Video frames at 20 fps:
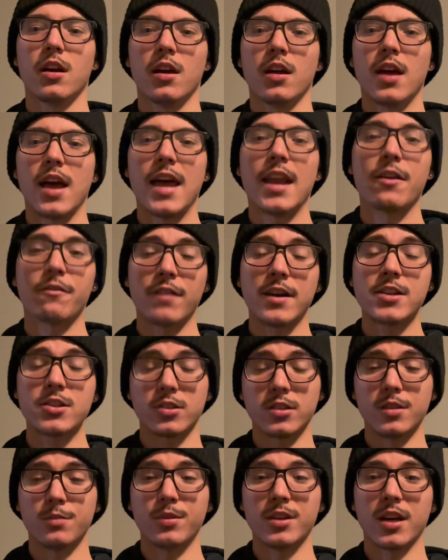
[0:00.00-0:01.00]
And
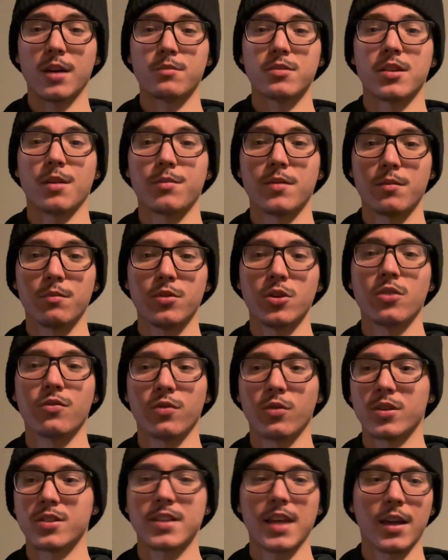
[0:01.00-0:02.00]
eventually becomes something beautiful.
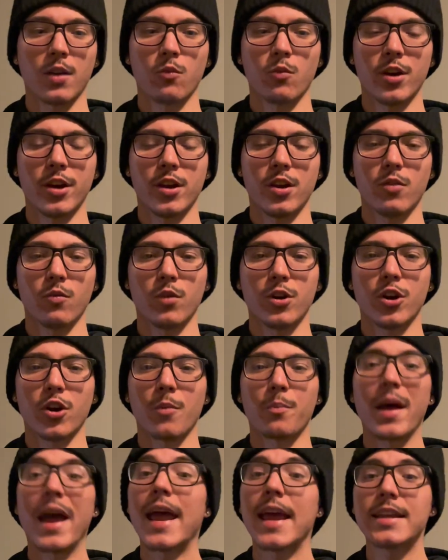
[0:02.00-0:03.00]
It's like when you're a
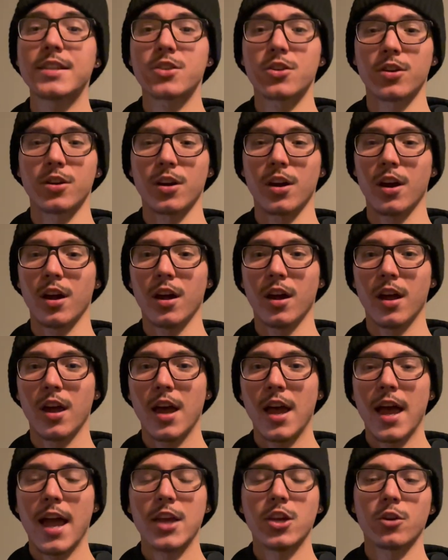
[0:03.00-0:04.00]
painter
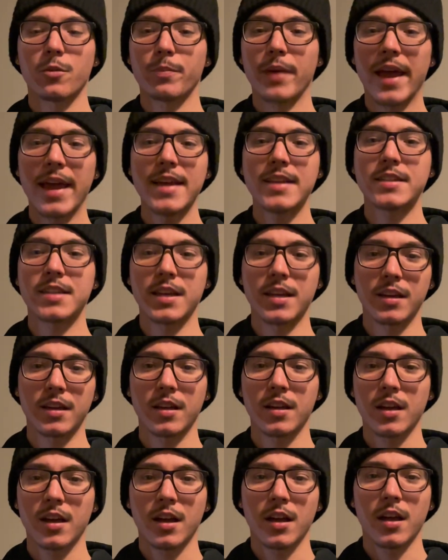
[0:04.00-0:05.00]
and you're painting,
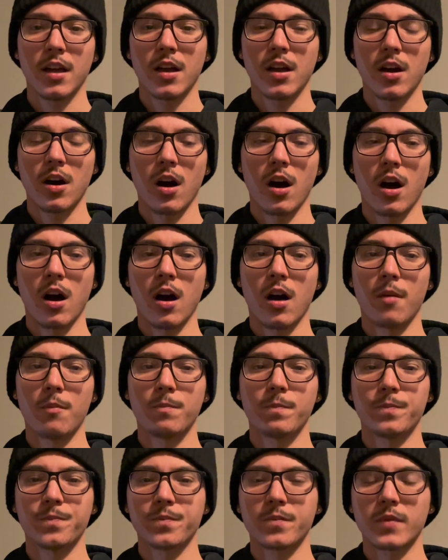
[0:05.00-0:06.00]

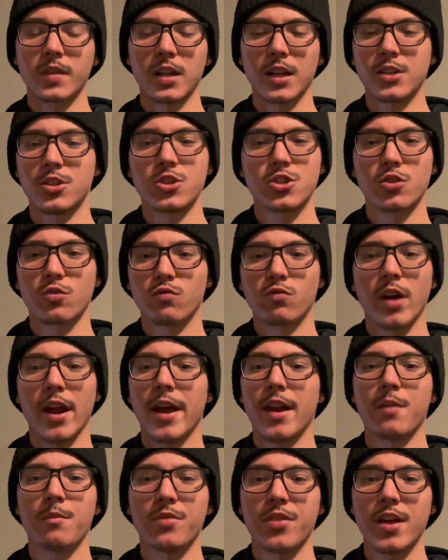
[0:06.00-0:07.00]
you're just a
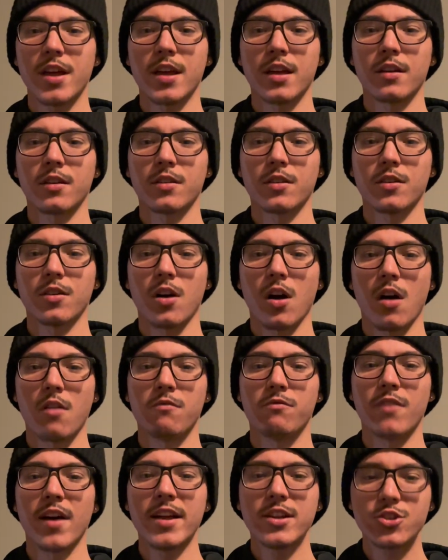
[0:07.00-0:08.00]
random thing.
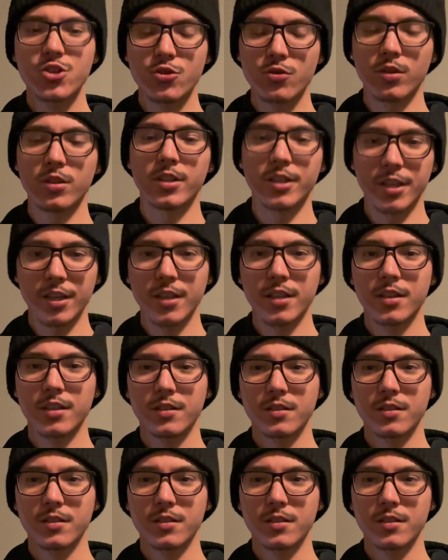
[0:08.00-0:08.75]
Eventually,